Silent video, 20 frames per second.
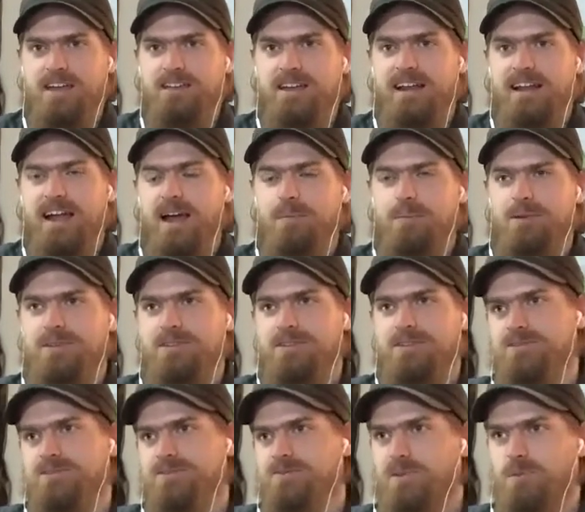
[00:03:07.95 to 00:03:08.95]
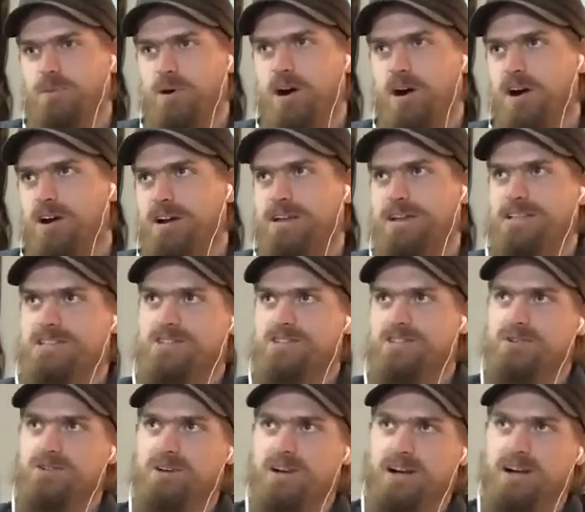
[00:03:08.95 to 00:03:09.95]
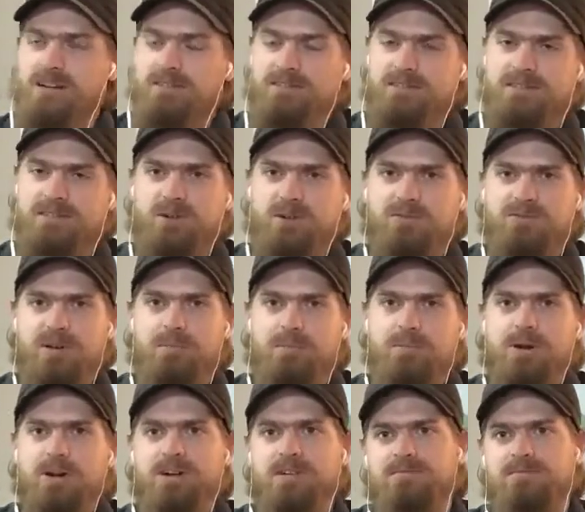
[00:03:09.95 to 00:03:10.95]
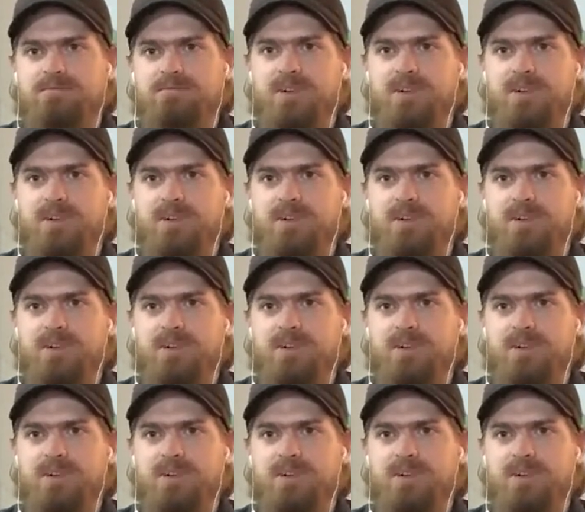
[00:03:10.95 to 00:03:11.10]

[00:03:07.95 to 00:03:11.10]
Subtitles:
and that happens from August to around November,